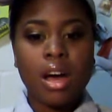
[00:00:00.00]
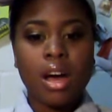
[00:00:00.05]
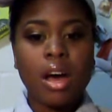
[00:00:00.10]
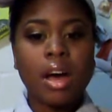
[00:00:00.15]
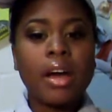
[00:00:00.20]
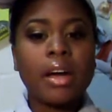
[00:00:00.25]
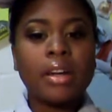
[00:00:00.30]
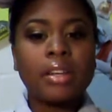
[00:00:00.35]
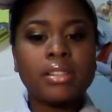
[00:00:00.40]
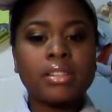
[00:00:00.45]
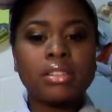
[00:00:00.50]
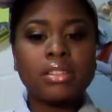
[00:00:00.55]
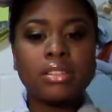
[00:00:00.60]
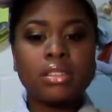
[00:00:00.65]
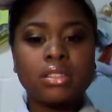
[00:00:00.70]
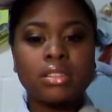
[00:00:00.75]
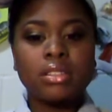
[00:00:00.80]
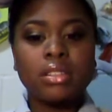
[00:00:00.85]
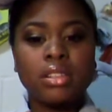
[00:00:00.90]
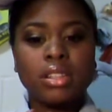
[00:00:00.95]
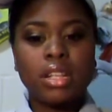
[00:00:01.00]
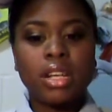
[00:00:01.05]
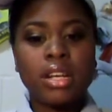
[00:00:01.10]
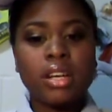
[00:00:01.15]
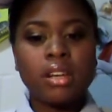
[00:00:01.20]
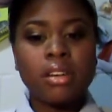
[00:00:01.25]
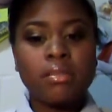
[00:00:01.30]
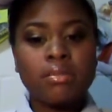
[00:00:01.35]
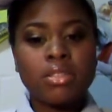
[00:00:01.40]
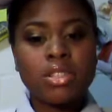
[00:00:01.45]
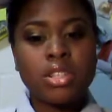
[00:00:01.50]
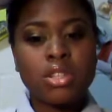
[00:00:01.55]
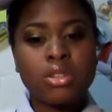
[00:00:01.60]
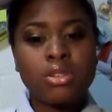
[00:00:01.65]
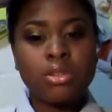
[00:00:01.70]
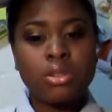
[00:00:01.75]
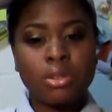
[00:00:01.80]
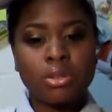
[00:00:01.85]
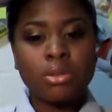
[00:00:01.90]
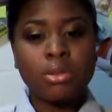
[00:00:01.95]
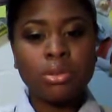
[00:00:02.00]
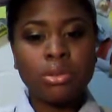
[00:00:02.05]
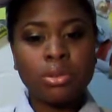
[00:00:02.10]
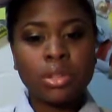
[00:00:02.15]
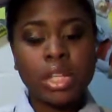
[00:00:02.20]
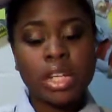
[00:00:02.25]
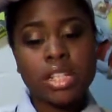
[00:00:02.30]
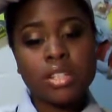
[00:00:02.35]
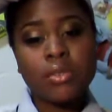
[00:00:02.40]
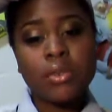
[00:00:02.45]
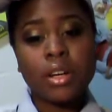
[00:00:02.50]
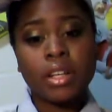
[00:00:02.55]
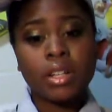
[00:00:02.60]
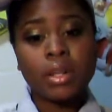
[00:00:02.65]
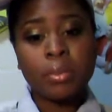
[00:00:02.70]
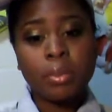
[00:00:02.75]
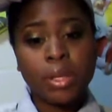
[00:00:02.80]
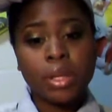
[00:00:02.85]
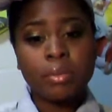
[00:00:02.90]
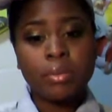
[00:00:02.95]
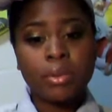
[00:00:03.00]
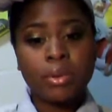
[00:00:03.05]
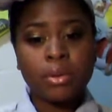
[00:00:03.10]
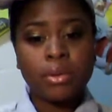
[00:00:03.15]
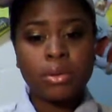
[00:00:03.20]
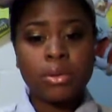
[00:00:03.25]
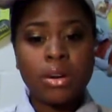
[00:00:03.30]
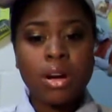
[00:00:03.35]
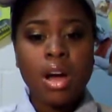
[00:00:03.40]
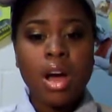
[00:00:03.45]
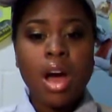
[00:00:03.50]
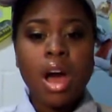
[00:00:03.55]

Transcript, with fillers: I live to do things for other people.